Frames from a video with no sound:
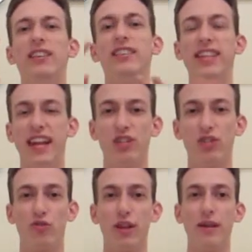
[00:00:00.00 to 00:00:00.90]

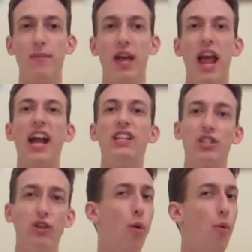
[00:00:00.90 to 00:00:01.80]
Sandstream, and
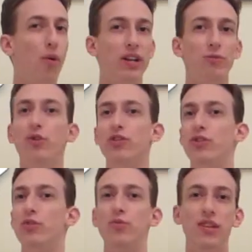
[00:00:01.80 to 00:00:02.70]
Snow Warning will
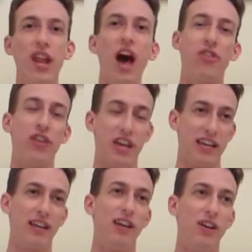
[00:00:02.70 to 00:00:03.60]
do
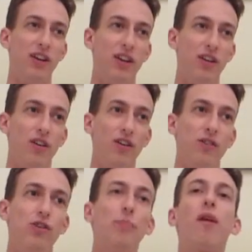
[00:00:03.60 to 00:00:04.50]
nothing
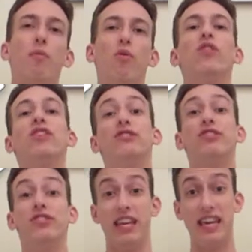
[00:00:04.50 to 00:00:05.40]
to Primordial
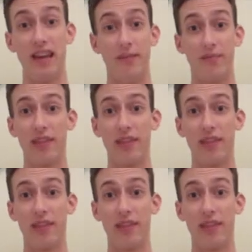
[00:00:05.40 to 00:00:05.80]
Sea.